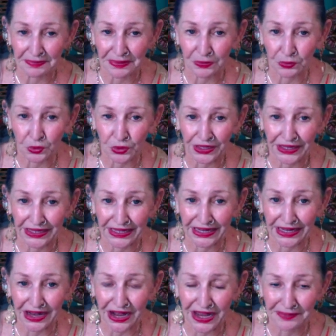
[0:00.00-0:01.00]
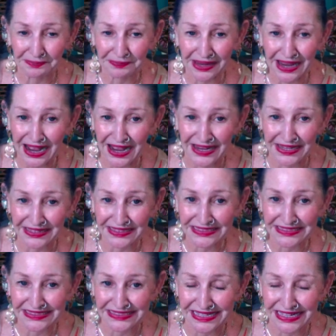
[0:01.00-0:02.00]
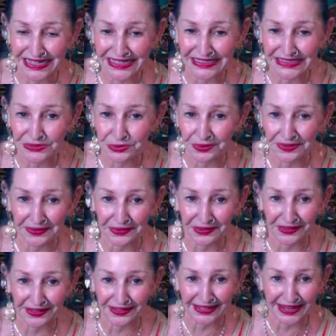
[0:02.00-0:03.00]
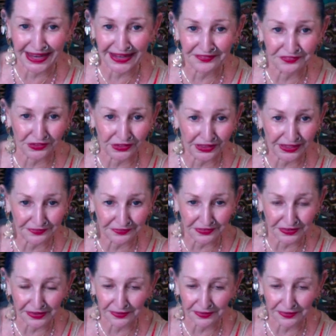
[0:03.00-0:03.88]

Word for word: been working on behind the scenes with their little anvil of,